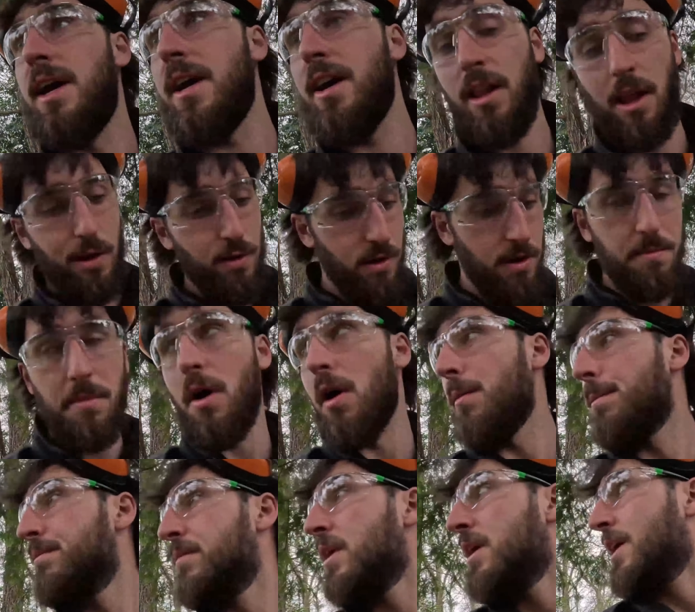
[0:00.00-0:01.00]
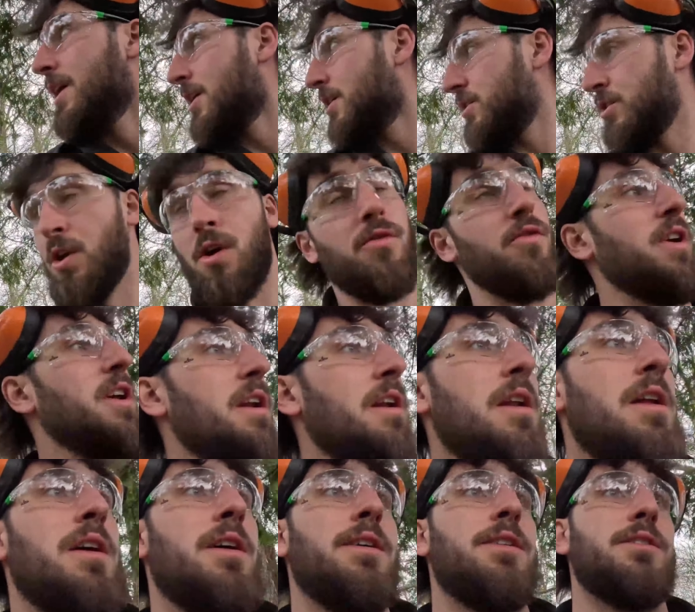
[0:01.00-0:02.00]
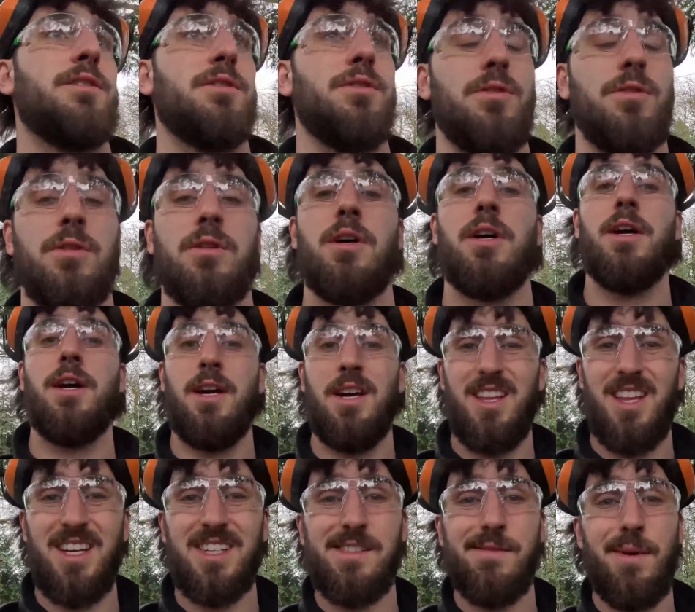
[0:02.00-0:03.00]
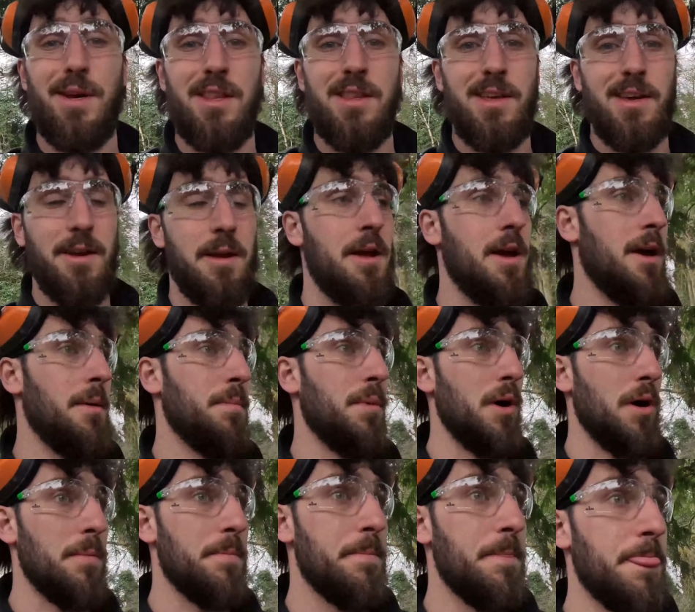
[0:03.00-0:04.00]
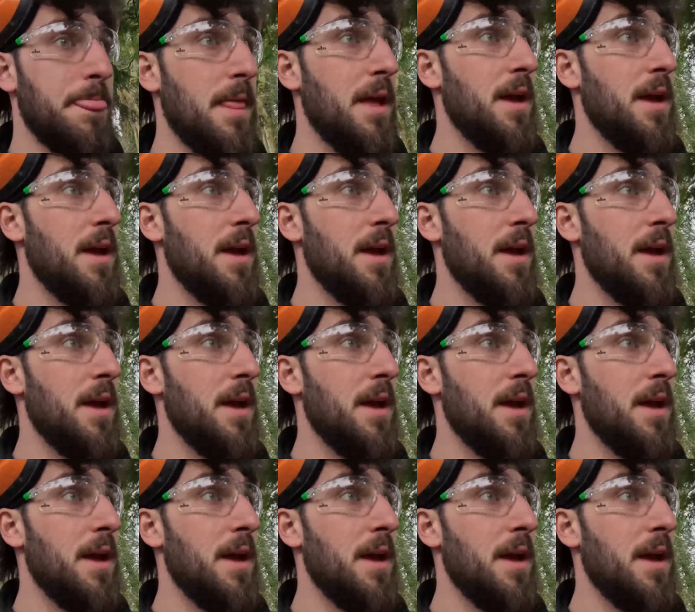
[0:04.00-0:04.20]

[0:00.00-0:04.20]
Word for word: uh, cloudy, but it's not raining, so that's the main thing. But